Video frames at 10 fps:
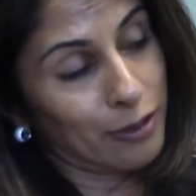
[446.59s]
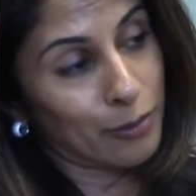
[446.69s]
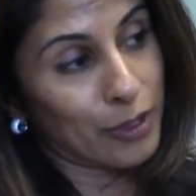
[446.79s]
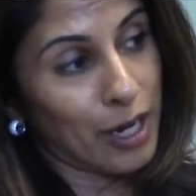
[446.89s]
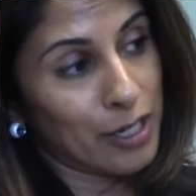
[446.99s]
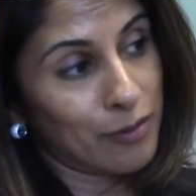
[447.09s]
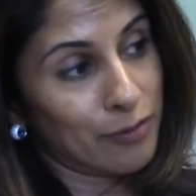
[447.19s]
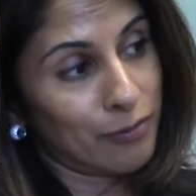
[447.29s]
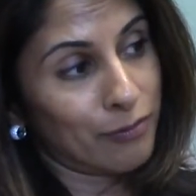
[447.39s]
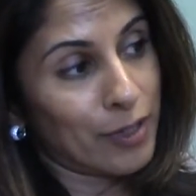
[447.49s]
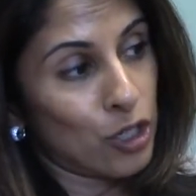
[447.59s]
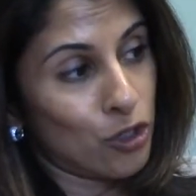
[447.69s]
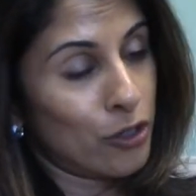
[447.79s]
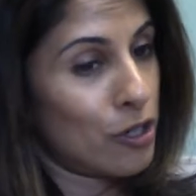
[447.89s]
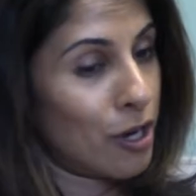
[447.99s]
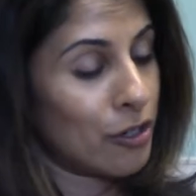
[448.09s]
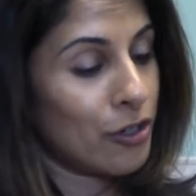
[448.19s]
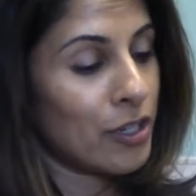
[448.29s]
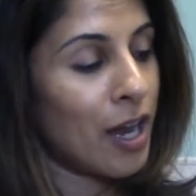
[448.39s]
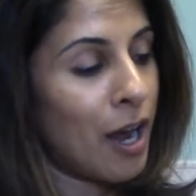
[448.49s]
So we're kind of engineer
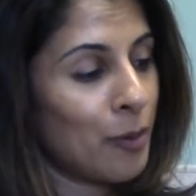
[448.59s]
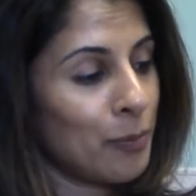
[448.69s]
doctors,